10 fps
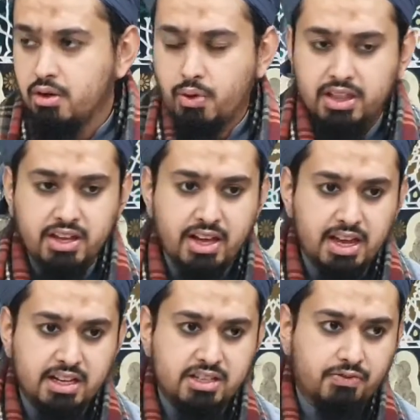Whether
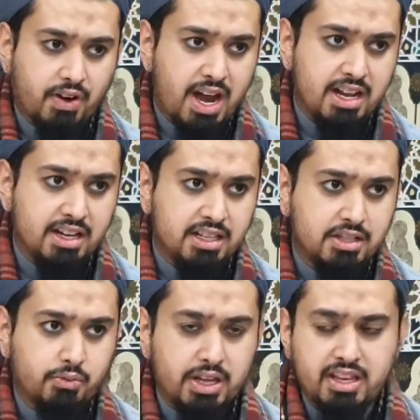it's
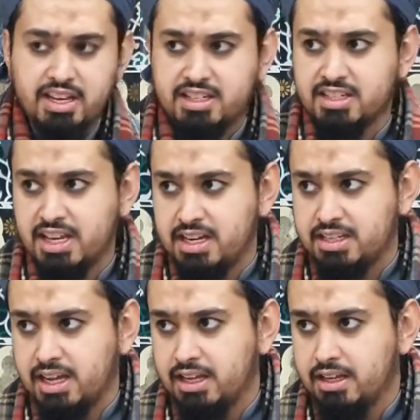violence, whether it is
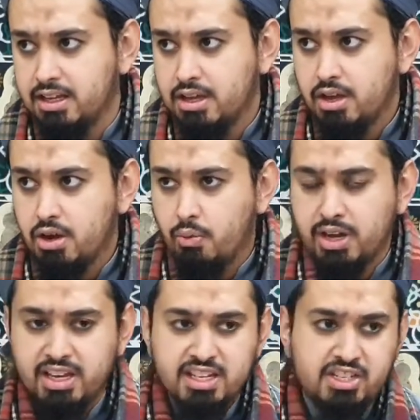hitting,
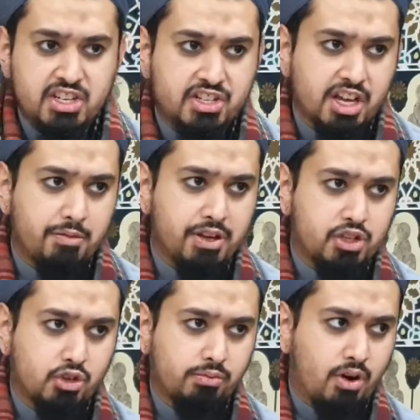whether it's disturbing
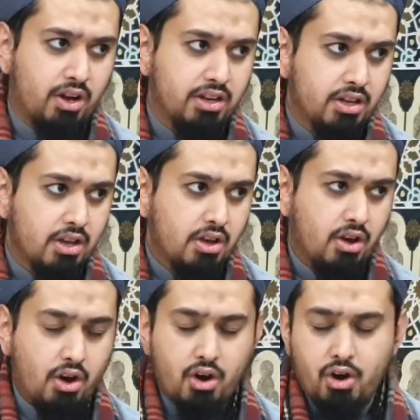someone,
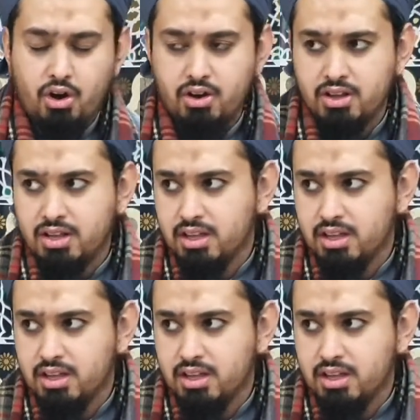or